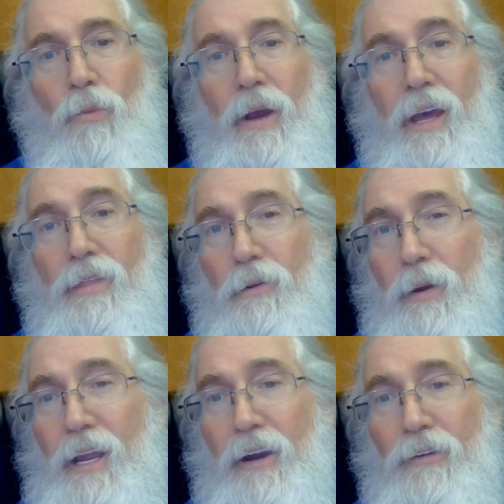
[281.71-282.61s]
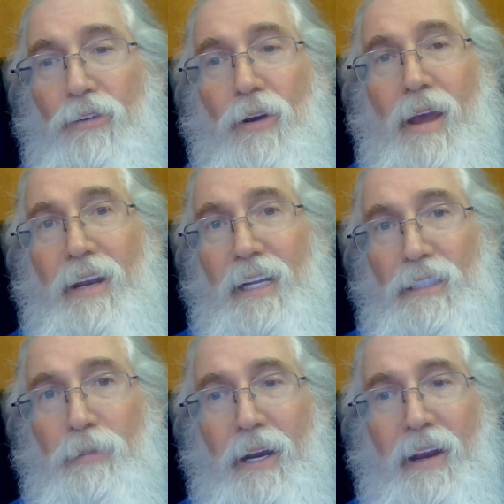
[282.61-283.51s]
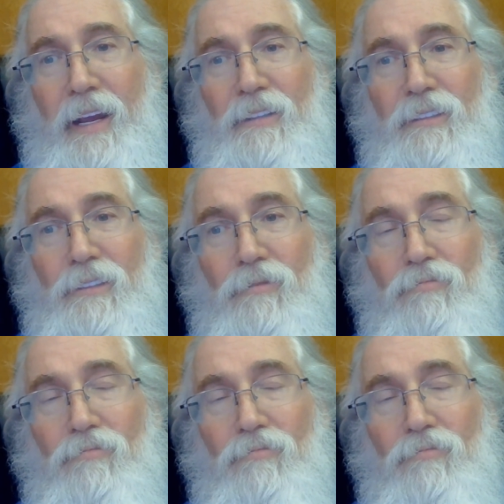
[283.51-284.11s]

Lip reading: with 3 years driving experience,